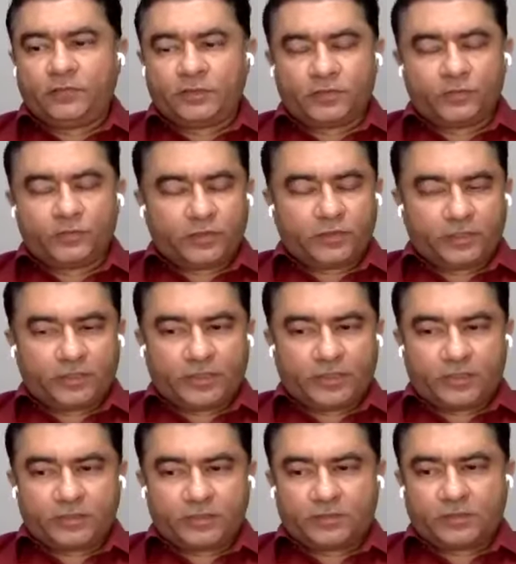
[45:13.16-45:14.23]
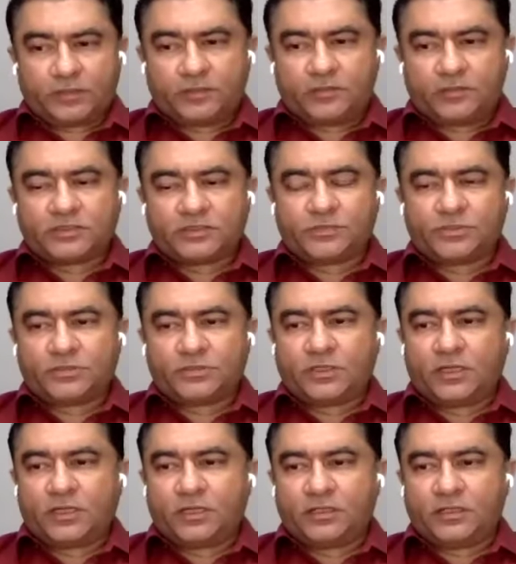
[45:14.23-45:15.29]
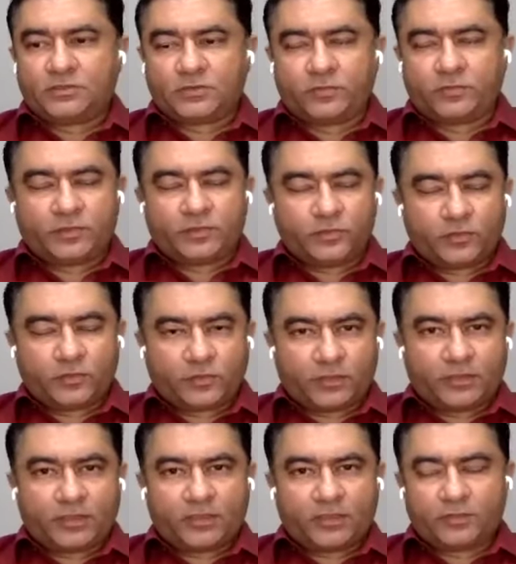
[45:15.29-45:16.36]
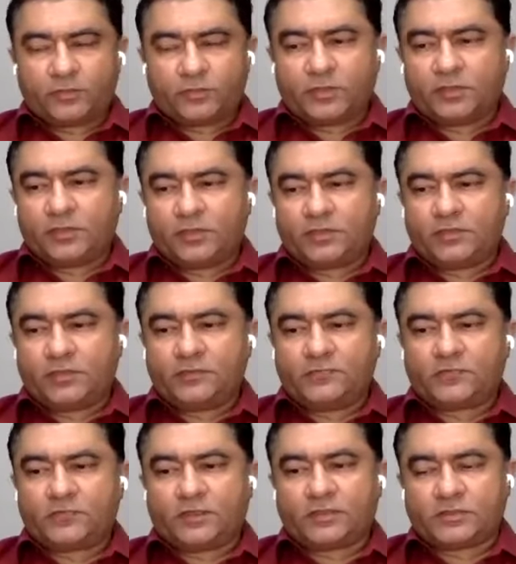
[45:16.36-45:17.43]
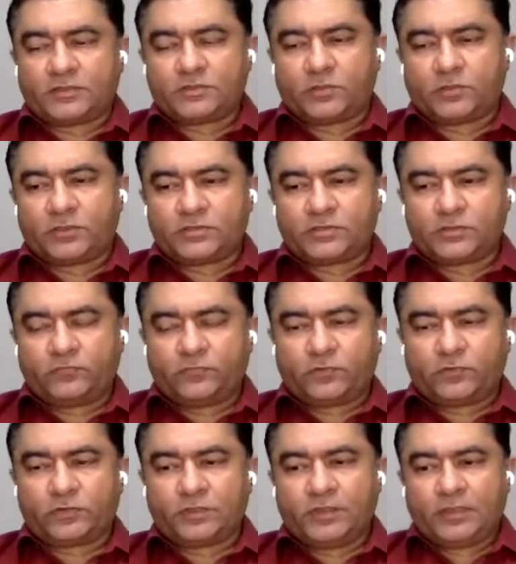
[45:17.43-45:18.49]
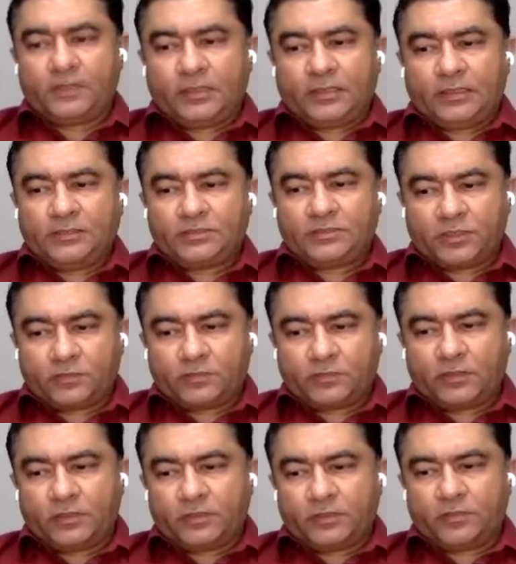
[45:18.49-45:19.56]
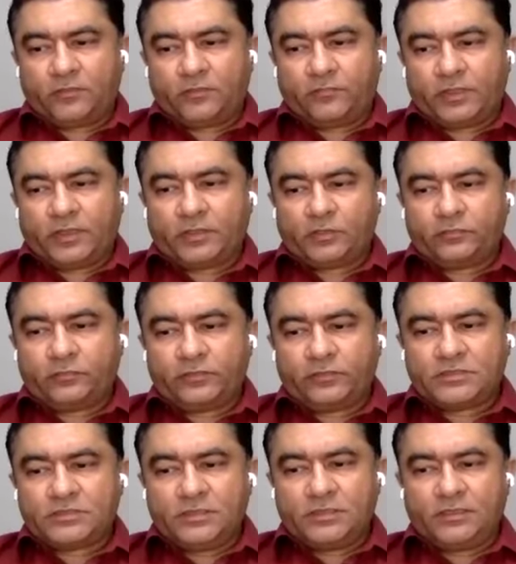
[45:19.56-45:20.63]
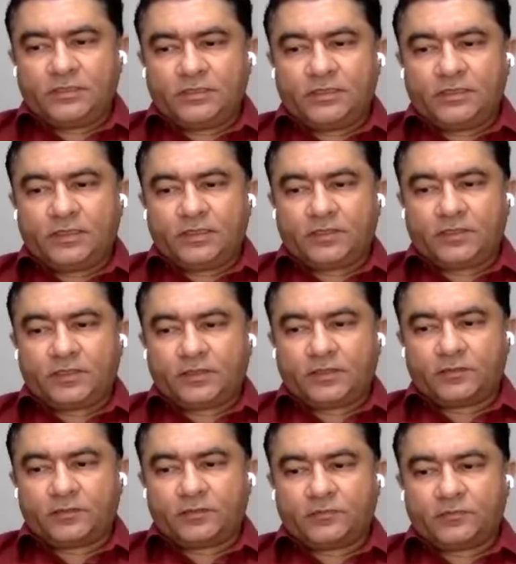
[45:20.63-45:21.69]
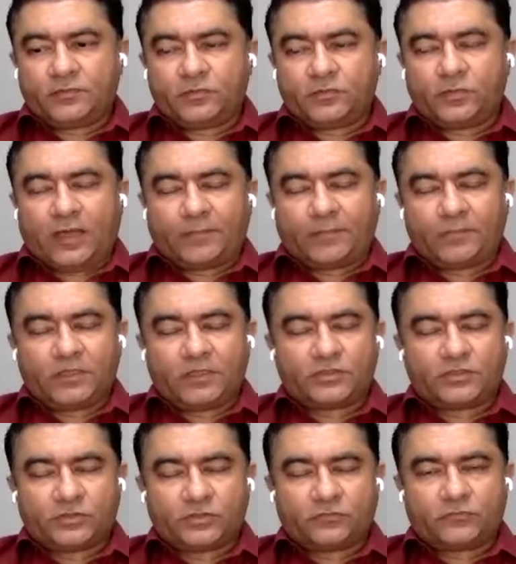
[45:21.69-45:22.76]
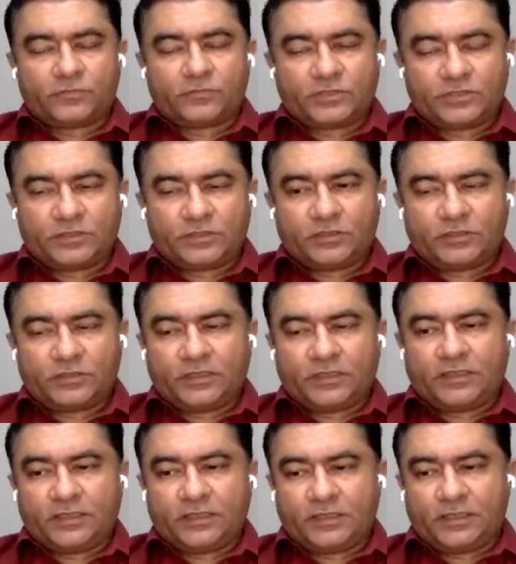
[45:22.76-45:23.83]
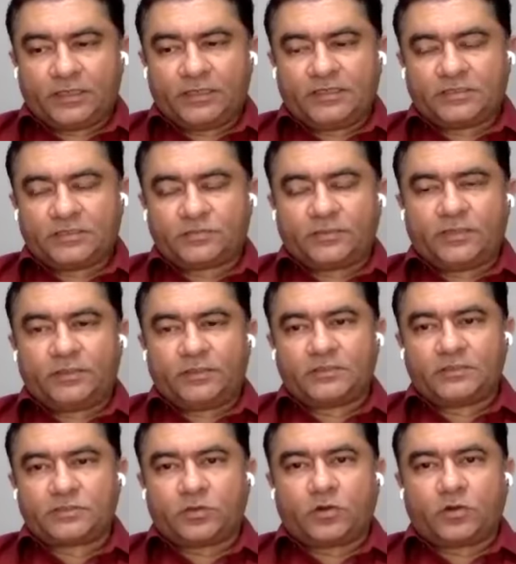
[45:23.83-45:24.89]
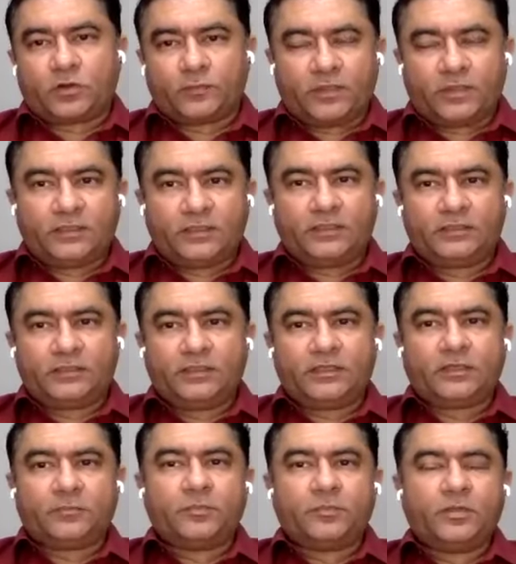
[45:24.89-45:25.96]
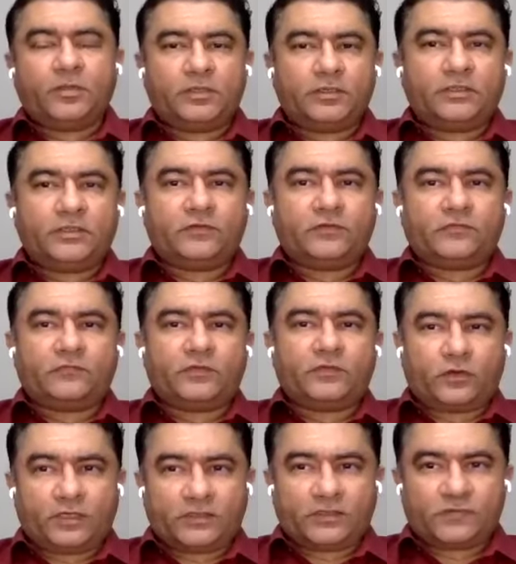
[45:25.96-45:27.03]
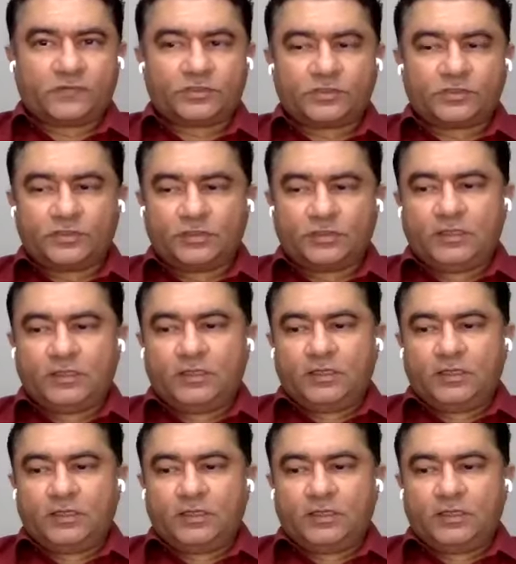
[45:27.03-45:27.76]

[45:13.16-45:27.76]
whether you're looking at transmission lines or whether you're looking at utilities and so on and so forth. But in general, where you will see the true application of machine learning and AI is when it is augmenting the capabilities of the organization,